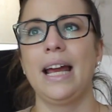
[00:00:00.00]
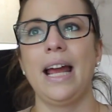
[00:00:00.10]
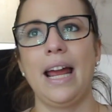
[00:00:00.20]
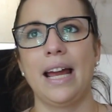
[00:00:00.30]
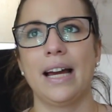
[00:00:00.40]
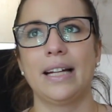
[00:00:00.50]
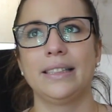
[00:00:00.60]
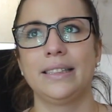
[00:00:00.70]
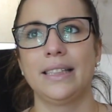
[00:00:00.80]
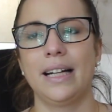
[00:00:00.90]

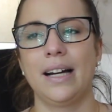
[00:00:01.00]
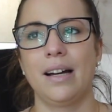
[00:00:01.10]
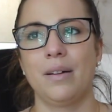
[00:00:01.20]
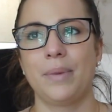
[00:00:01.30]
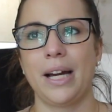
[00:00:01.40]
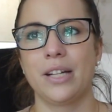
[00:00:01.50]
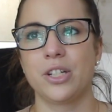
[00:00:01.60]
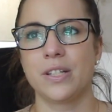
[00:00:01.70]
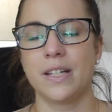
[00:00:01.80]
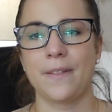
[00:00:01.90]
And I
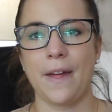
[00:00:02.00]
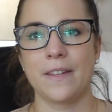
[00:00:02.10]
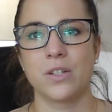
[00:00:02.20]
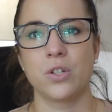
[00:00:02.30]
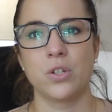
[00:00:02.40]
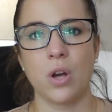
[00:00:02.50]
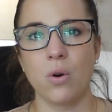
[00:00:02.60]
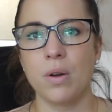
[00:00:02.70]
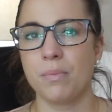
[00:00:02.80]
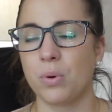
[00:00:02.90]
just think that is
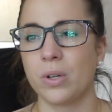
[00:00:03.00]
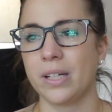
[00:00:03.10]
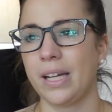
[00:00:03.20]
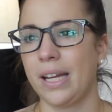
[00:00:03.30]
so important.